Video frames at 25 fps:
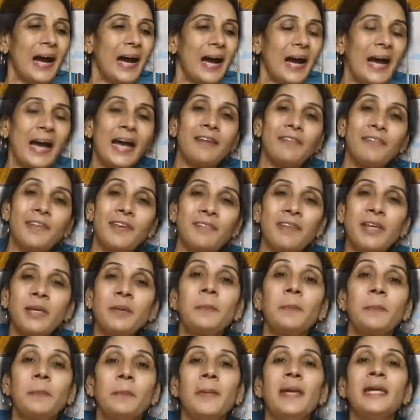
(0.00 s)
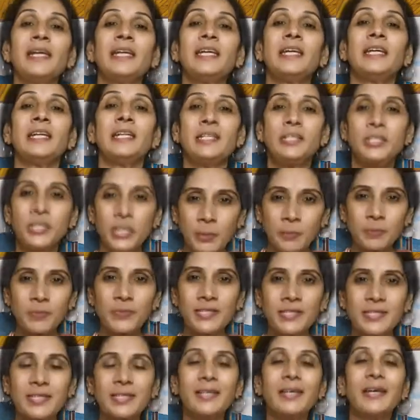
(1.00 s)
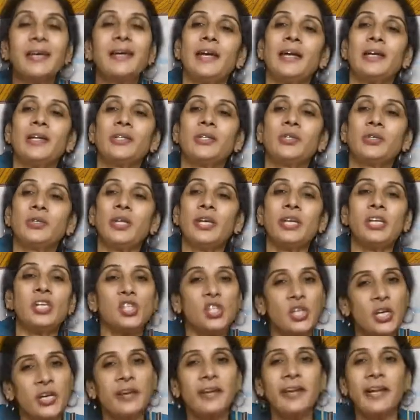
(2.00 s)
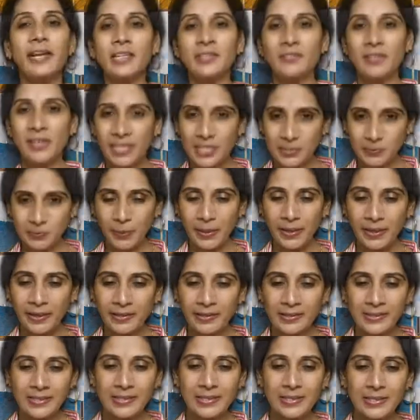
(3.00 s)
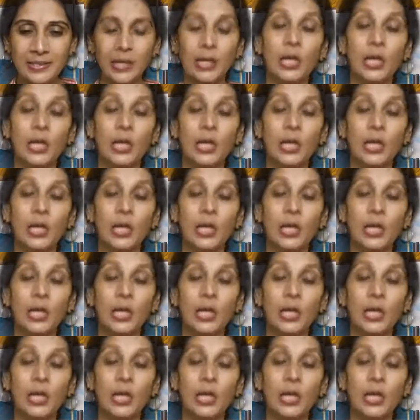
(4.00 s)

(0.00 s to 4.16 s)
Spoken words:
I have given many tips to the children as well as parents,